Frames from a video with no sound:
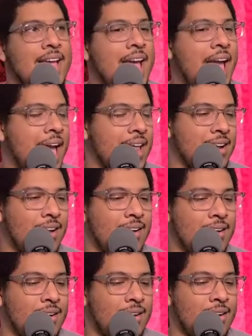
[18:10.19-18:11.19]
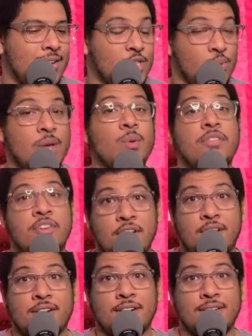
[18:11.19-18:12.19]
and uh, swing with
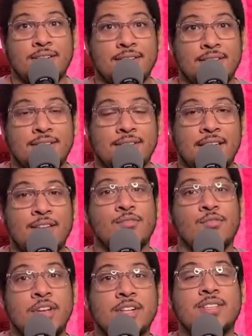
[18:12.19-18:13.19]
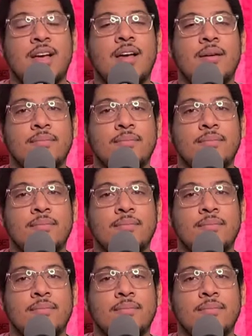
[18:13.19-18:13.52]
her in real time.